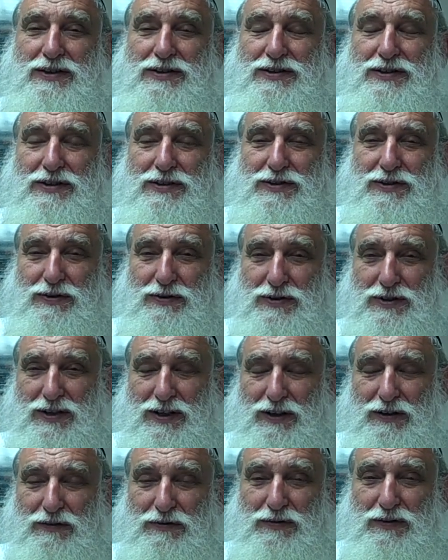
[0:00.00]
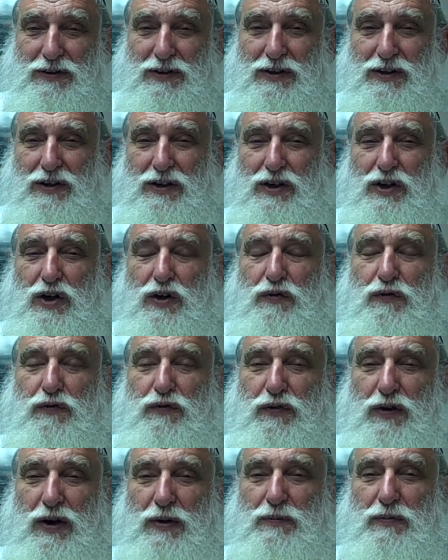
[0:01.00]
and distance yourself
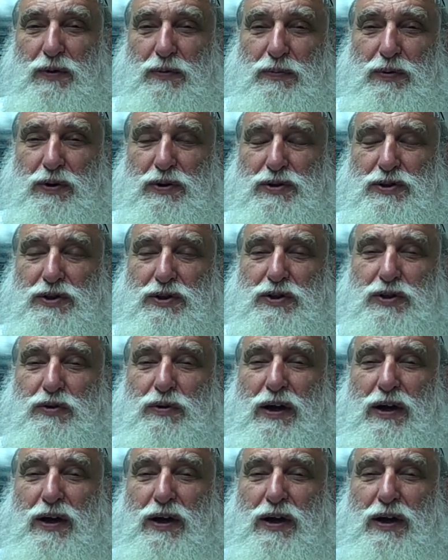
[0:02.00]
from the person.